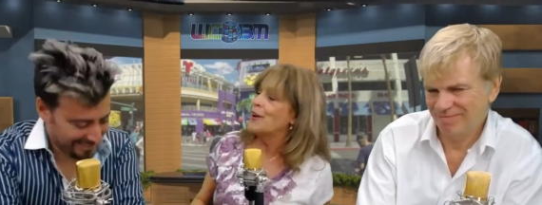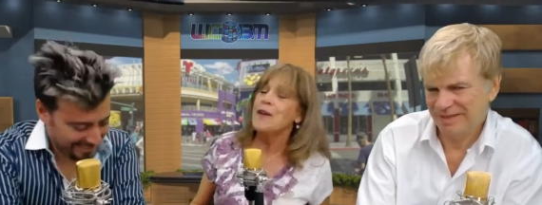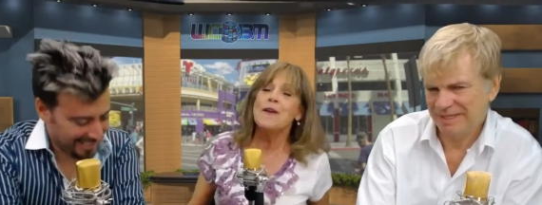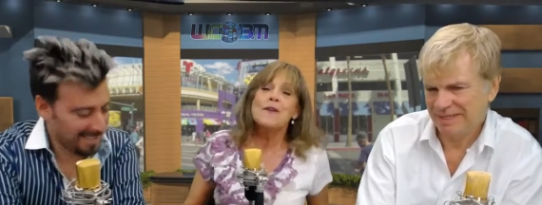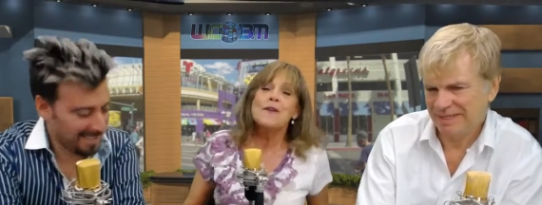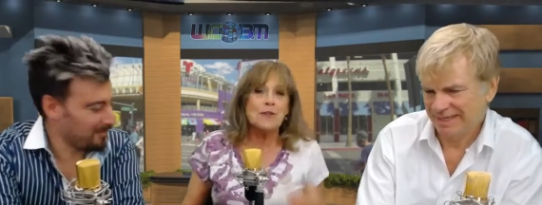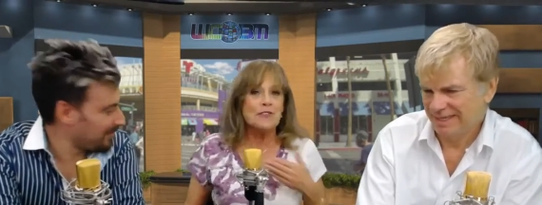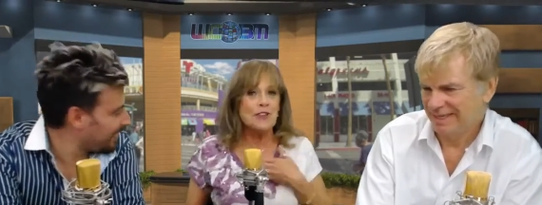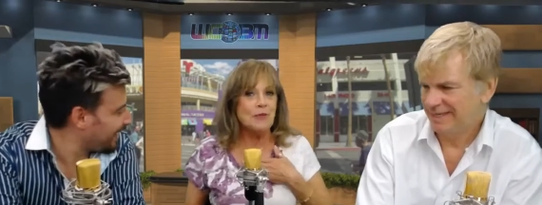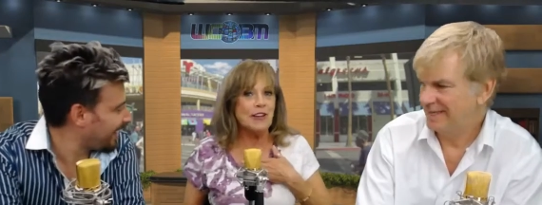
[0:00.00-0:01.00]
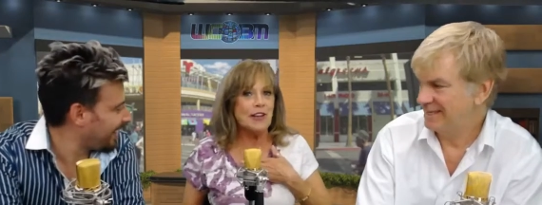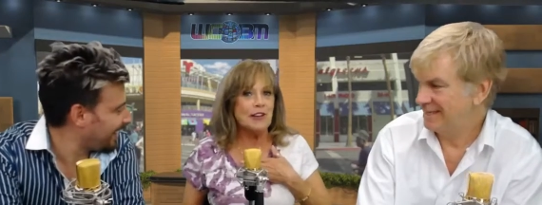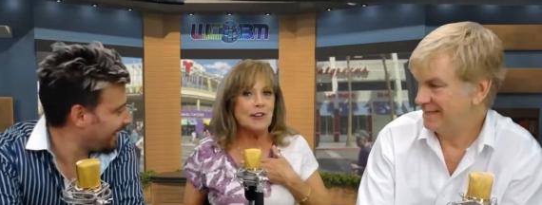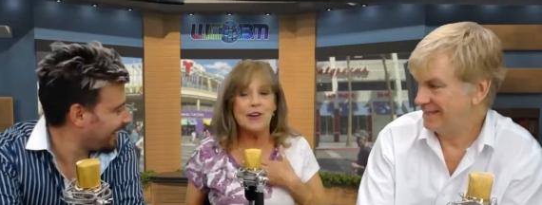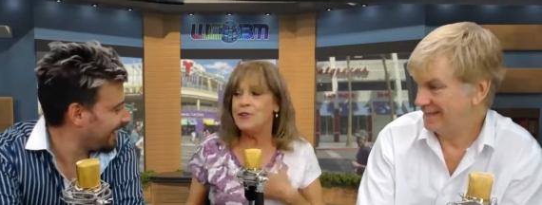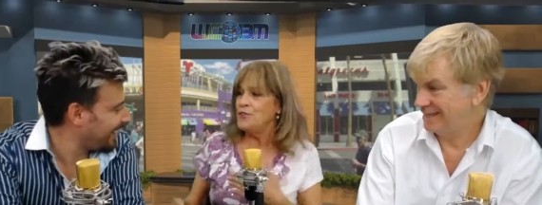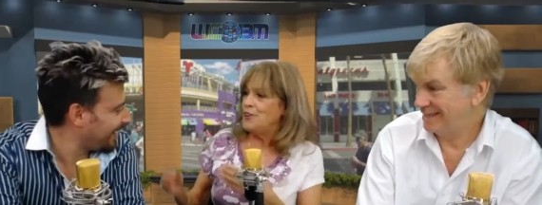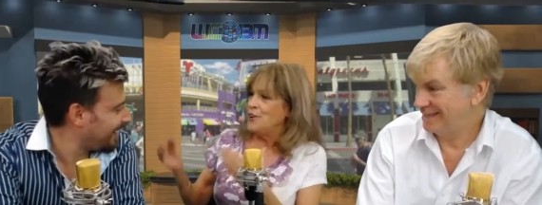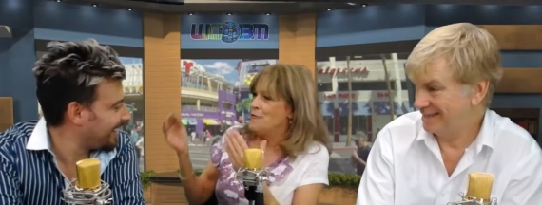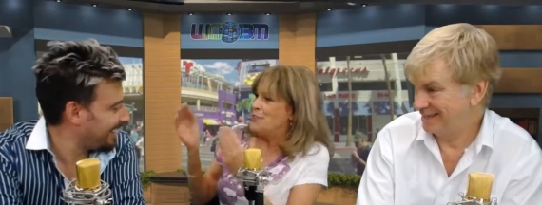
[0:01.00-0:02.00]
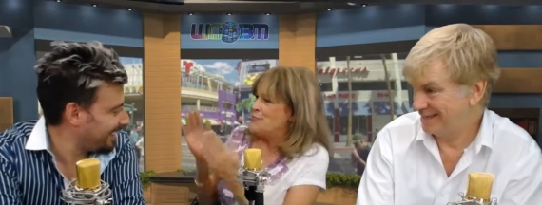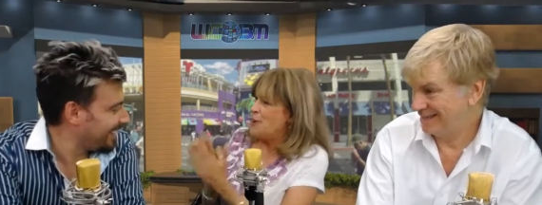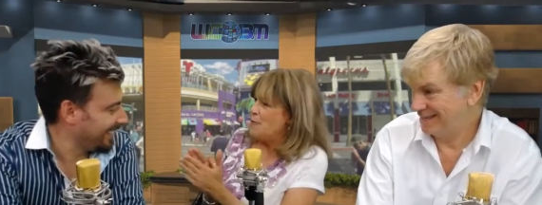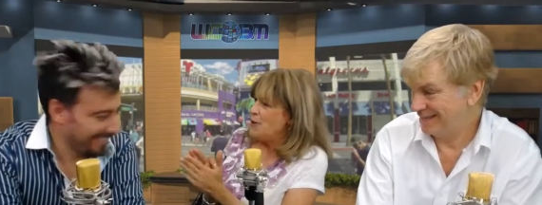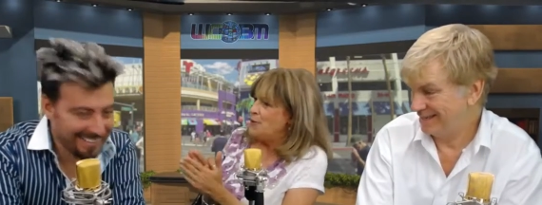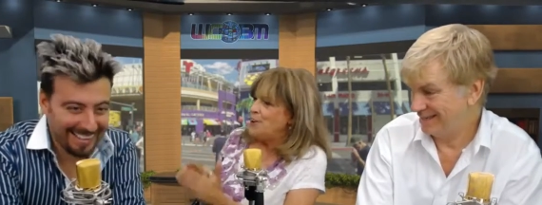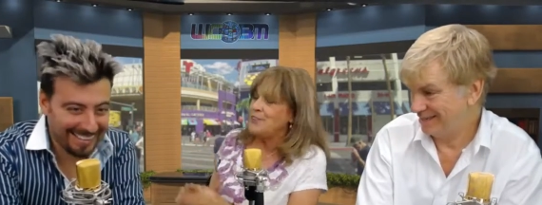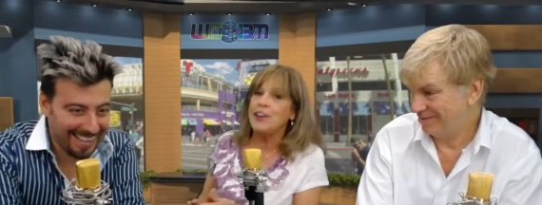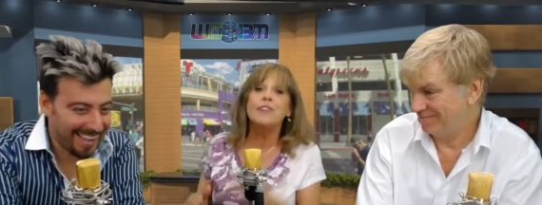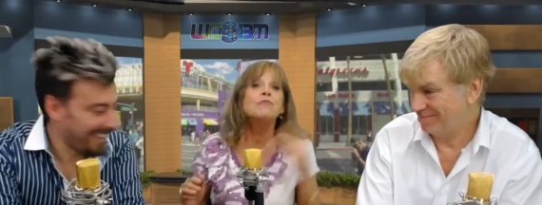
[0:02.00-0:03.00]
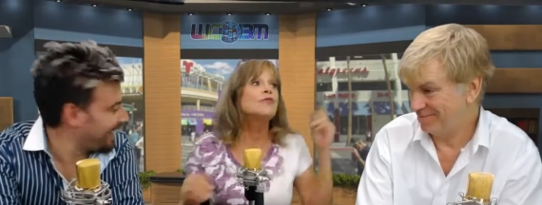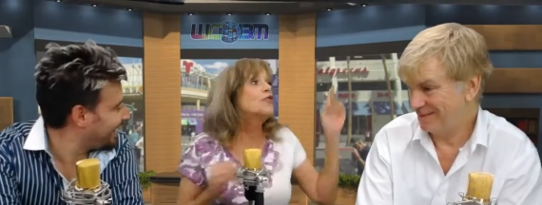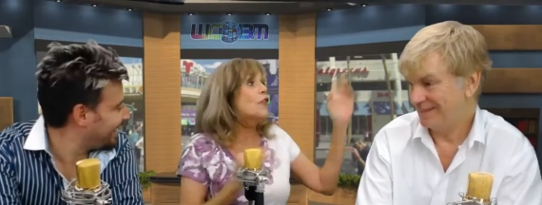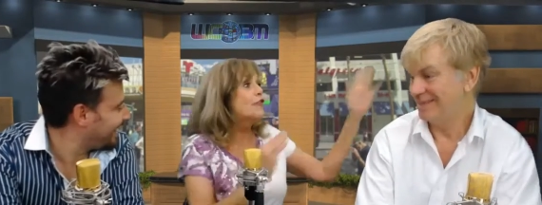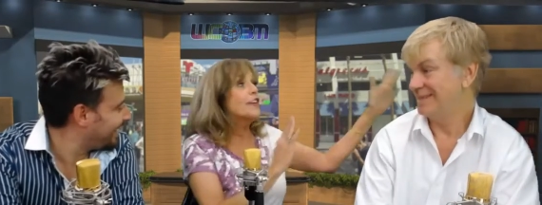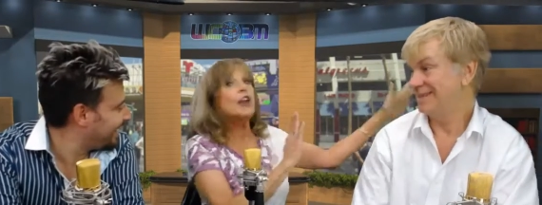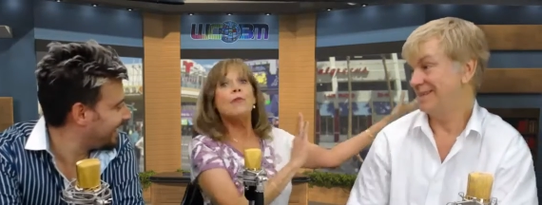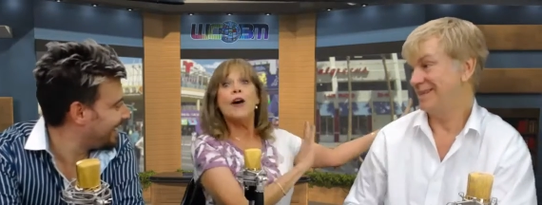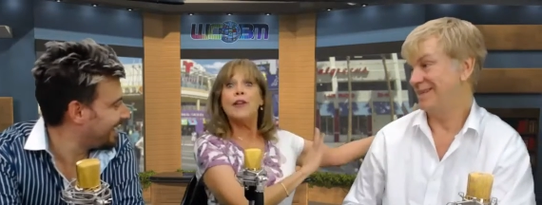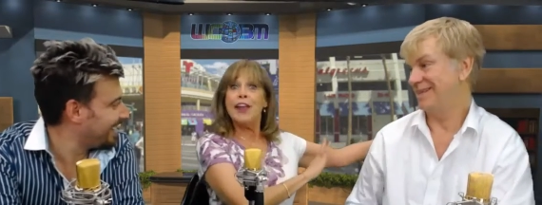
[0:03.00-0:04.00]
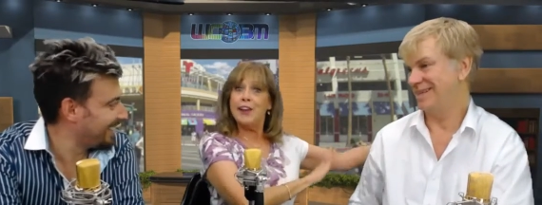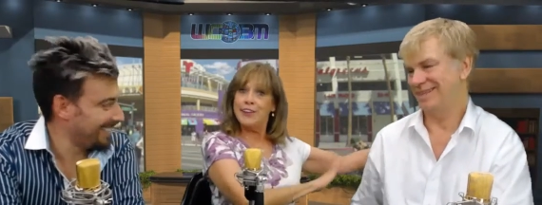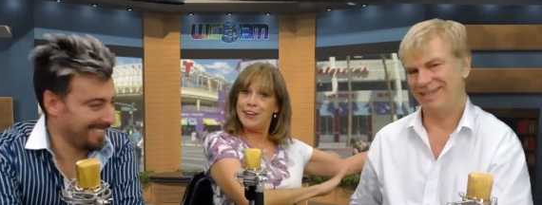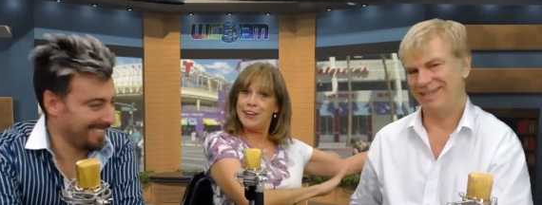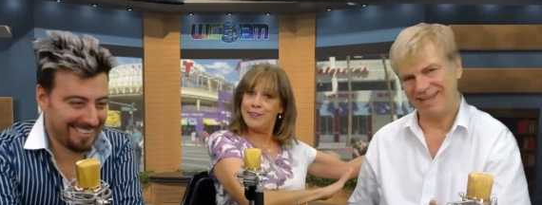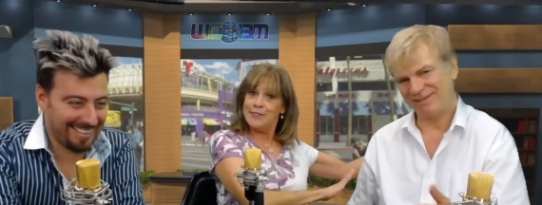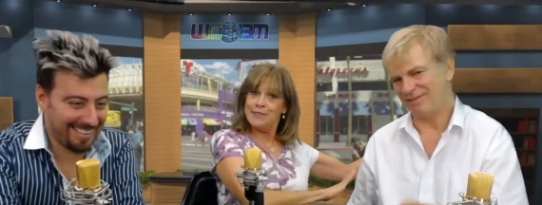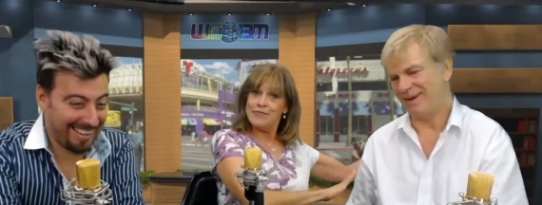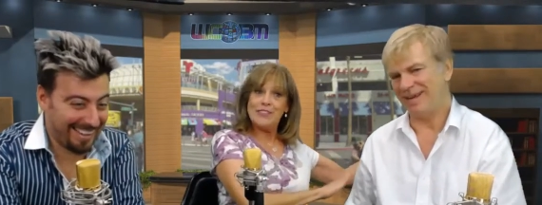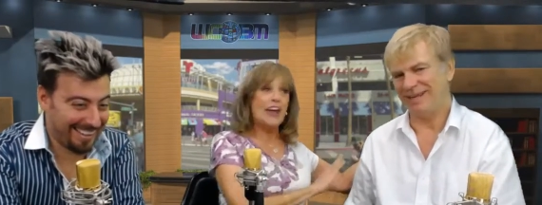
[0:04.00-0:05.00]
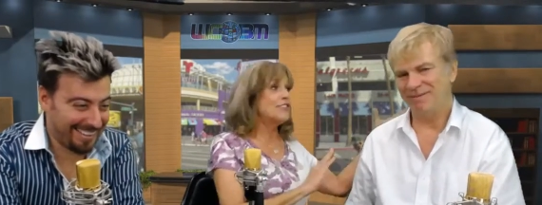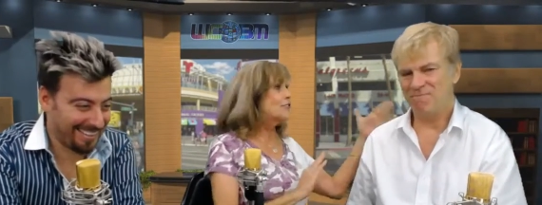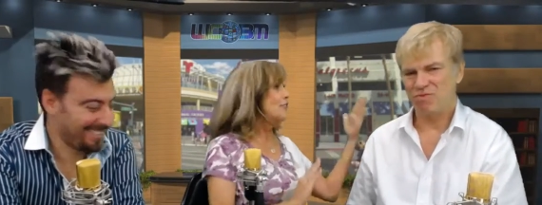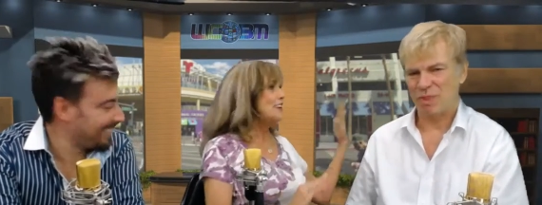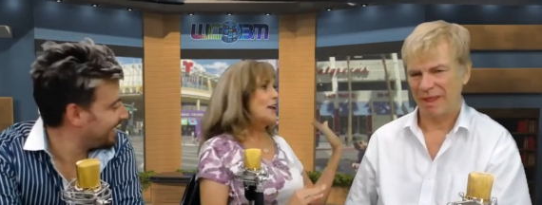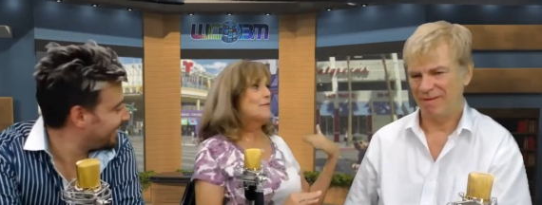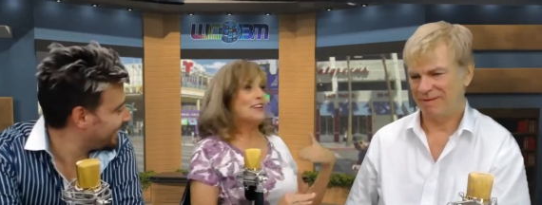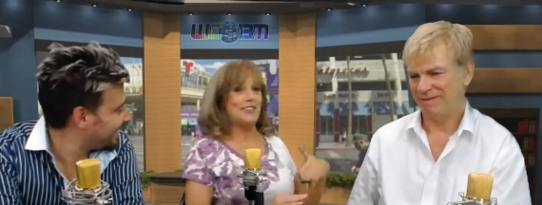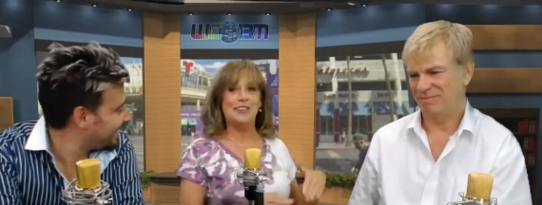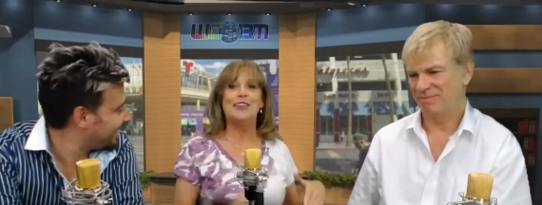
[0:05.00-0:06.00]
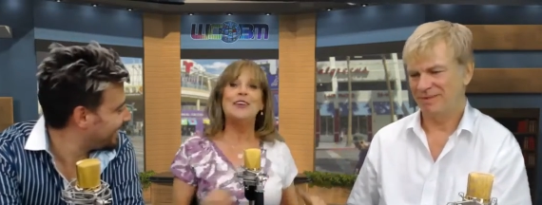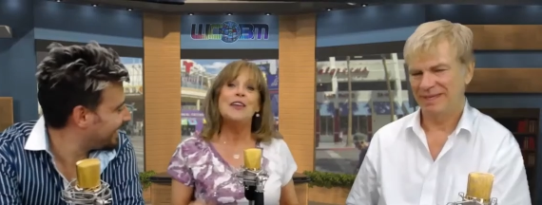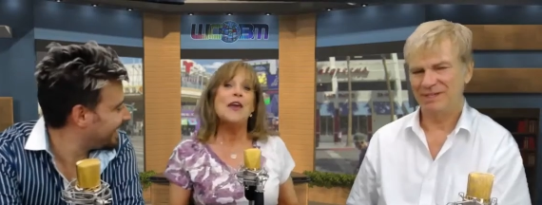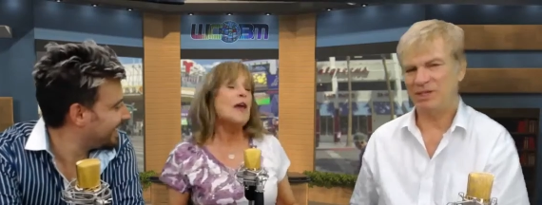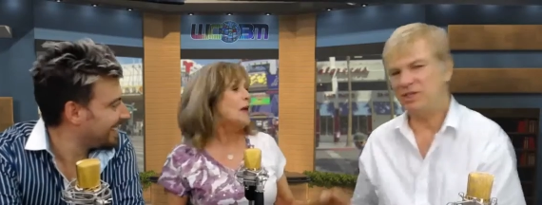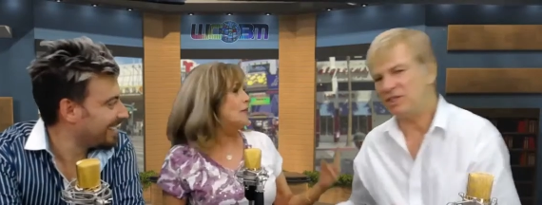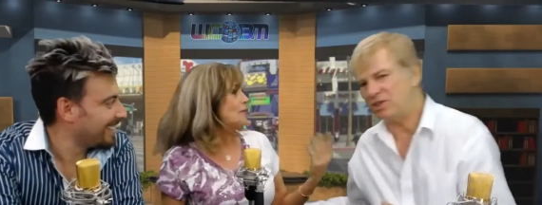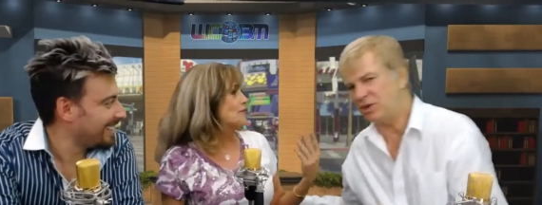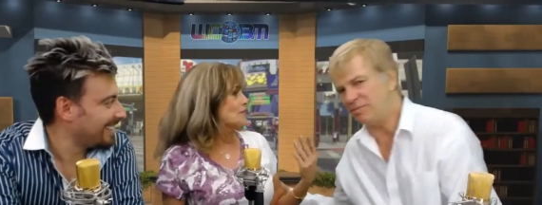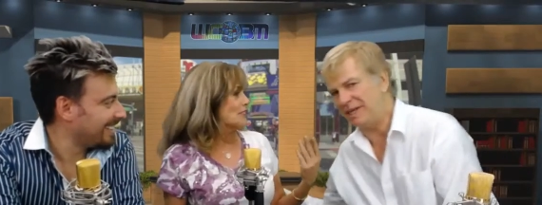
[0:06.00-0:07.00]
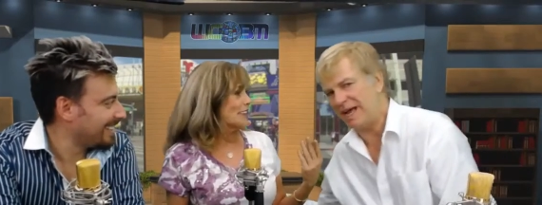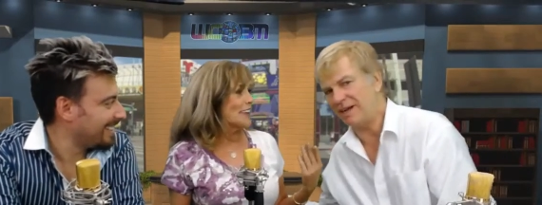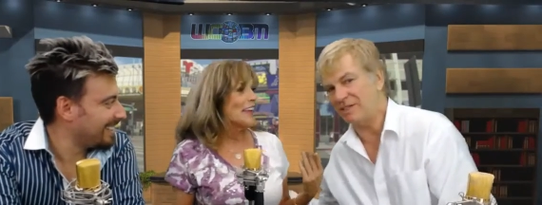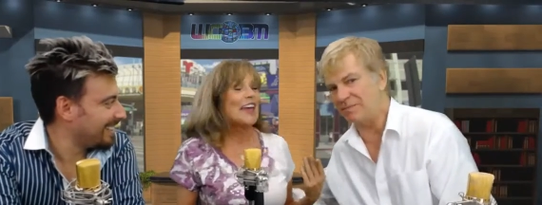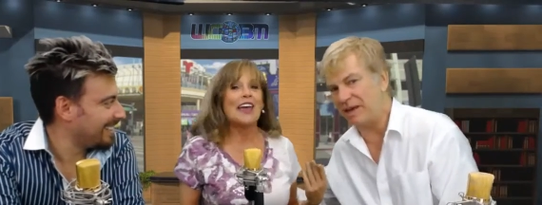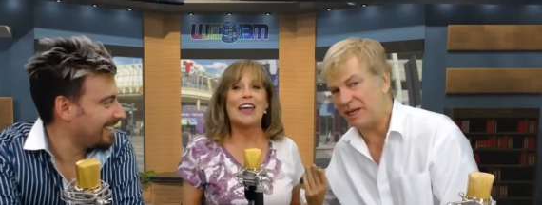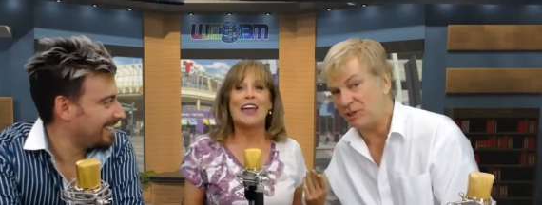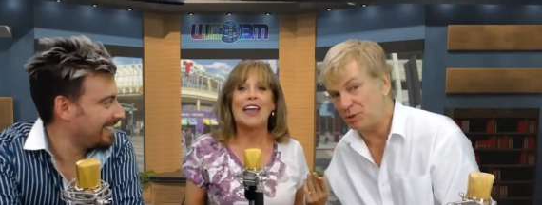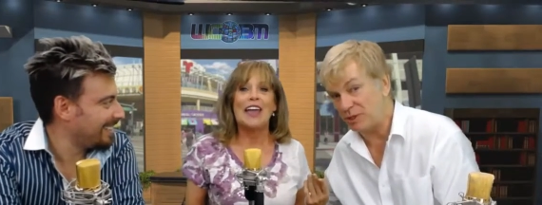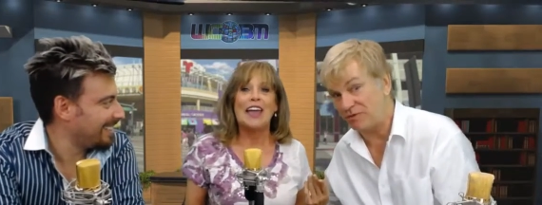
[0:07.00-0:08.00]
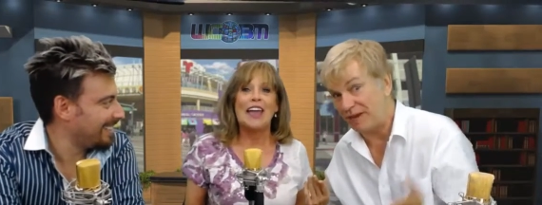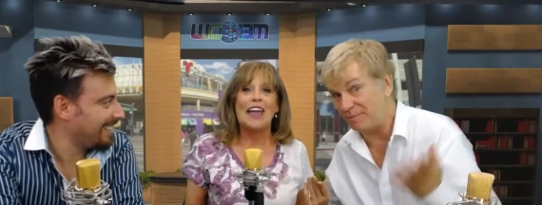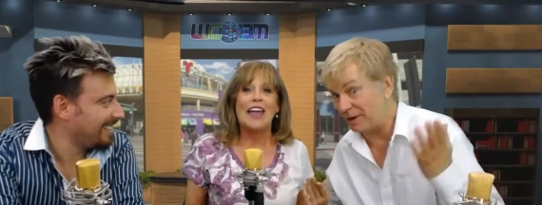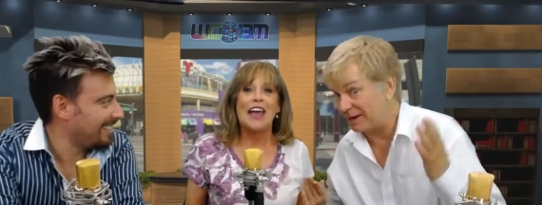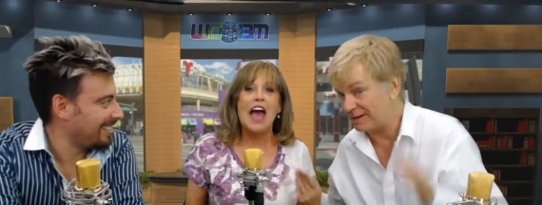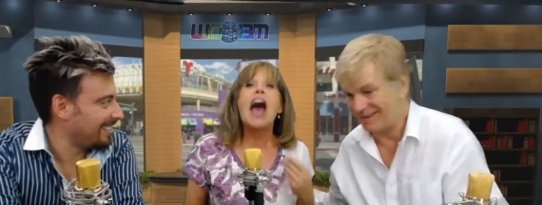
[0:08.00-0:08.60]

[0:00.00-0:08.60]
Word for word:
Speaker 1: Yeah. Christine McKellar, your host, and I'm with Tommy Wind, and don't forget about Andy.
Speaker 2: That's right. That's cool. Yeah, yes. She just turned me down because I'm not a Jewish vampire.